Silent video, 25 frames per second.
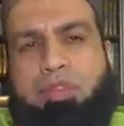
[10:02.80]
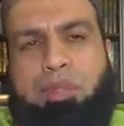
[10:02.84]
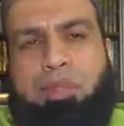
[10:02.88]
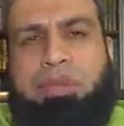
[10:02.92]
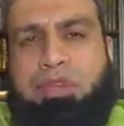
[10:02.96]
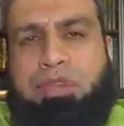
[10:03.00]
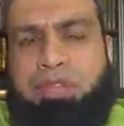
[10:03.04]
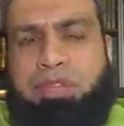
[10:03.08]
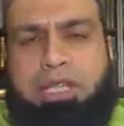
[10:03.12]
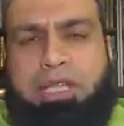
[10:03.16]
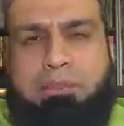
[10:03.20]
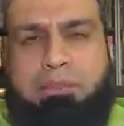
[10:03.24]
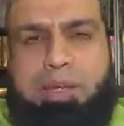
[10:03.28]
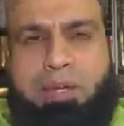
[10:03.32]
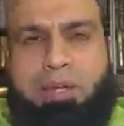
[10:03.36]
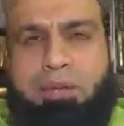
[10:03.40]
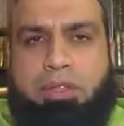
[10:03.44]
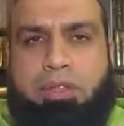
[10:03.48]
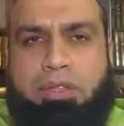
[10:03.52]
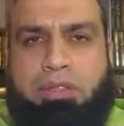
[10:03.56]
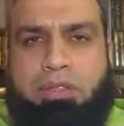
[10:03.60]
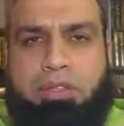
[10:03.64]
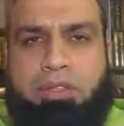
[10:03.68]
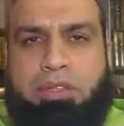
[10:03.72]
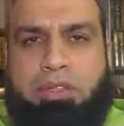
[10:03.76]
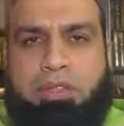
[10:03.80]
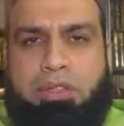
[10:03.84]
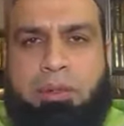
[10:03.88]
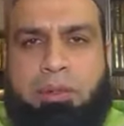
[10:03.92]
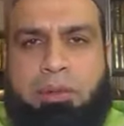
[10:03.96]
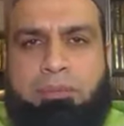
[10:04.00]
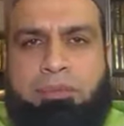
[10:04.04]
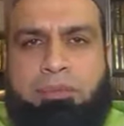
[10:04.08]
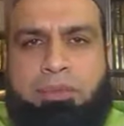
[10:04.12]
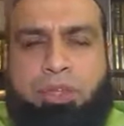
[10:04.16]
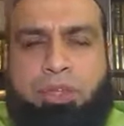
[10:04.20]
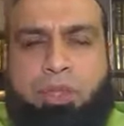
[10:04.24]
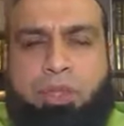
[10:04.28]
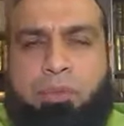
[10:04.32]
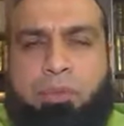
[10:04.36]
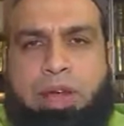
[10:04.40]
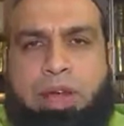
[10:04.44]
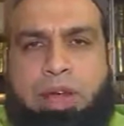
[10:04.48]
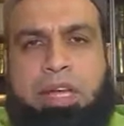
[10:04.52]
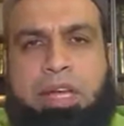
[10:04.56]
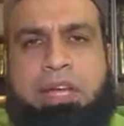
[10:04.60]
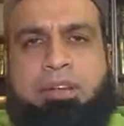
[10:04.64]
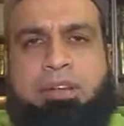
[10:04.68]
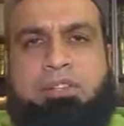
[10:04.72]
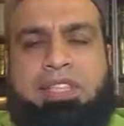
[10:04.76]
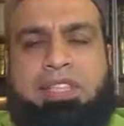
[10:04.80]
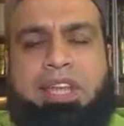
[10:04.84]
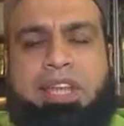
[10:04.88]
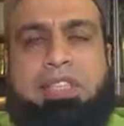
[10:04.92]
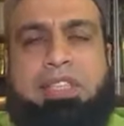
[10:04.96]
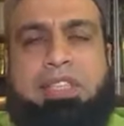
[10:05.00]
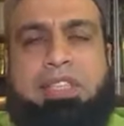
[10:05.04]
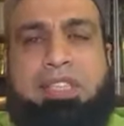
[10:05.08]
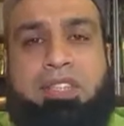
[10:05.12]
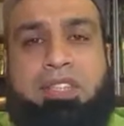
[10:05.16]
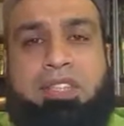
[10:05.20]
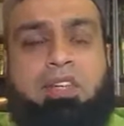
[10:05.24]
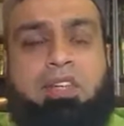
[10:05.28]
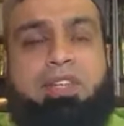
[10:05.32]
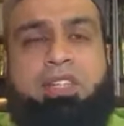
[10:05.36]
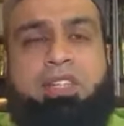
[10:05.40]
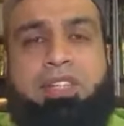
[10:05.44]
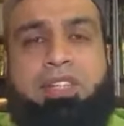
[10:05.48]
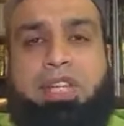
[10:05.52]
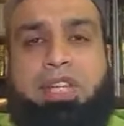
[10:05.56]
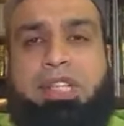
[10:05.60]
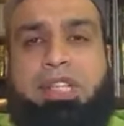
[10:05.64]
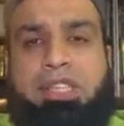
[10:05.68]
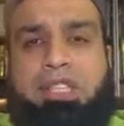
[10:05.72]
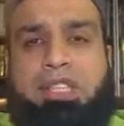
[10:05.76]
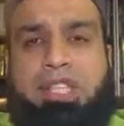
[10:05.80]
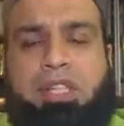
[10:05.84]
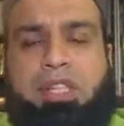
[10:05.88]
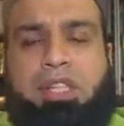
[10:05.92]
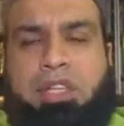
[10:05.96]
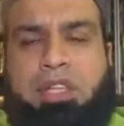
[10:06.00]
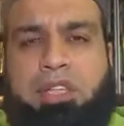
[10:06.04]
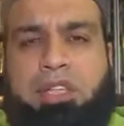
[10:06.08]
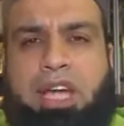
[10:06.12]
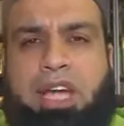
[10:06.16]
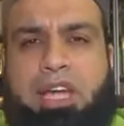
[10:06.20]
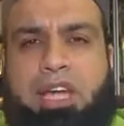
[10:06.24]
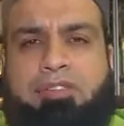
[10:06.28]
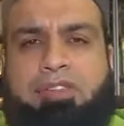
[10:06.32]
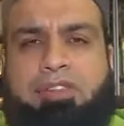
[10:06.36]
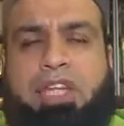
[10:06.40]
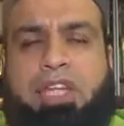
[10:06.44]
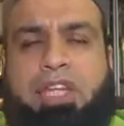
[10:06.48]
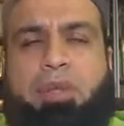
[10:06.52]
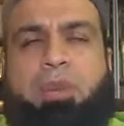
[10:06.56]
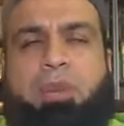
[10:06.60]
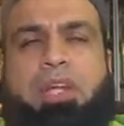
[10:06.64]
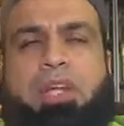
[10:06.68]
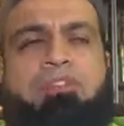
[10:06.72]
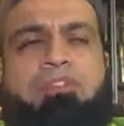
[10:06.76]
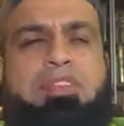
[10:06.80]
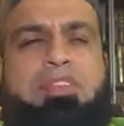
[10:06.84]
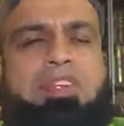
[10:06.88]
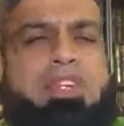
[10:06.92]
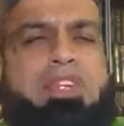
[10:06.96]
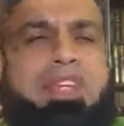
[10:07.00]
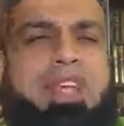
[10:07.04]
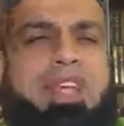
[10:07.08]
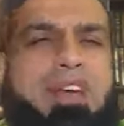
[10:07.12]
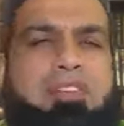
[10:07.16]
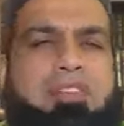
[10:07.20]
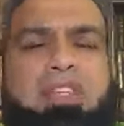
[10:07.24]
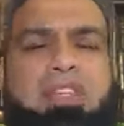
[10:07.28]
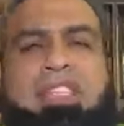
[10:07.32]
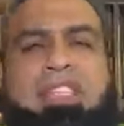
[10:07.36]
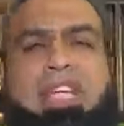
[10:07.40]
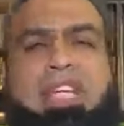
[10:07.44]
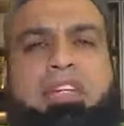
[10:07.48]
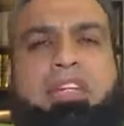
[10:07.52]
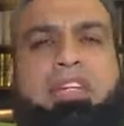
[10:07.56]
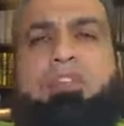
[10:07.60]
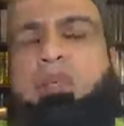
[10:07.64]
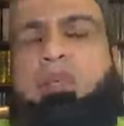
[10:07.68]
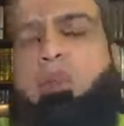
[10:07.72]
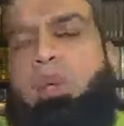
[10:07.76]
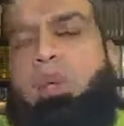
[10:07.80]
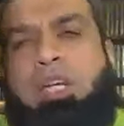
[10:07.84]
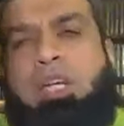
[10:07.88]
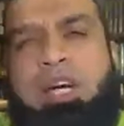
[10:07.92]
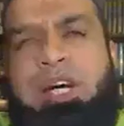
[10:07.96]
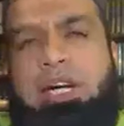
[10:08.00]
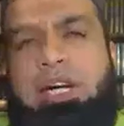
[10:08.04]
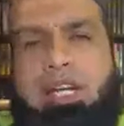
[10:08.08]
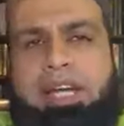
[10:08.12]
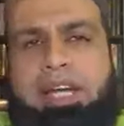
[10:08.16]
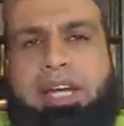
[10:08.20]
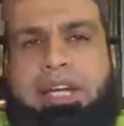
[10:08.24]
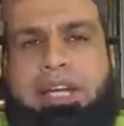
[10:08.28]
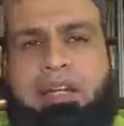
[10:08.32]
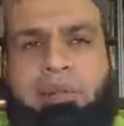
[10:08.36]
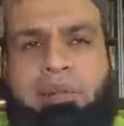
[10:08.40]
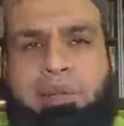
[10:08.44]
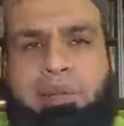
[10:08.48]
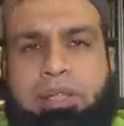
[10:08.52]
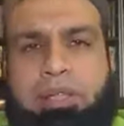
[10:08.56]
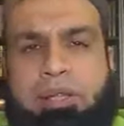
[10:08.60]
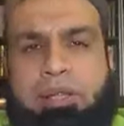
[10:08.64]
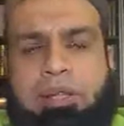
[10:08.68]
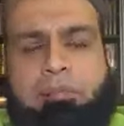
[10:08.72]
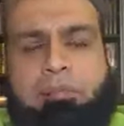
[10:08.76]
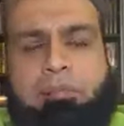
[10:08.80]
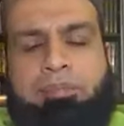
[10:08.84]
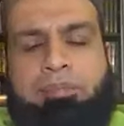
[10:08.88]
if you think about it, You might have said certain things in your life that you would have never said if you were not angry.